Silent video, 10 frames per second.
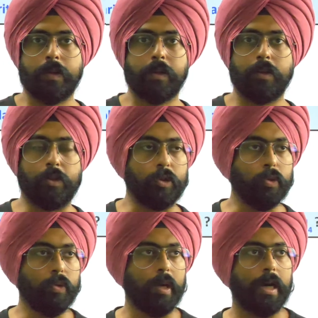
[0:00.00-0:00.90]

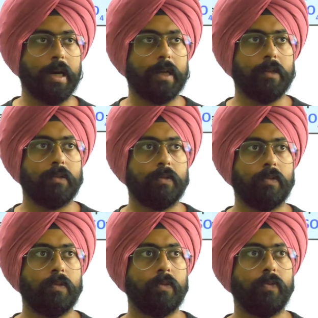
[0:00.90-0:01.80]
you are
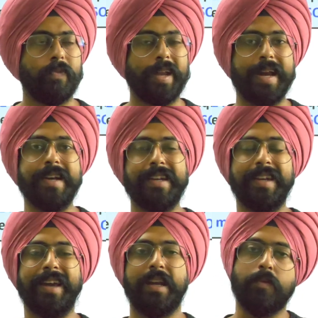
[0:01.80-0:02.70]

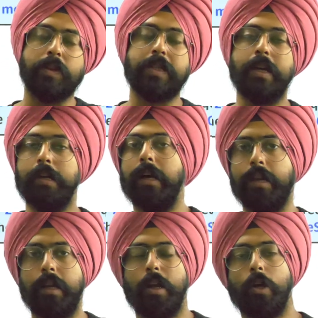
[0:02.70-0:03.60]
99%
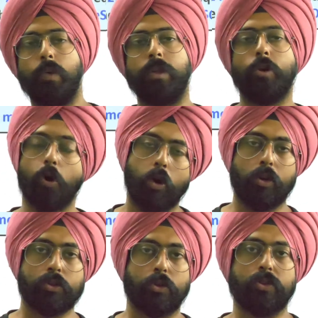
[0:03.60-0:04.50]
done with
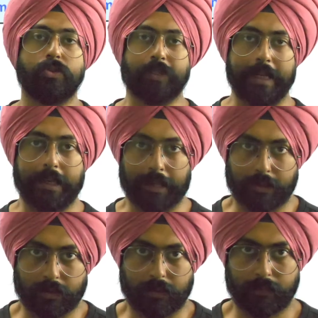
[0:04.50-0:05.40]
all sorts of titration.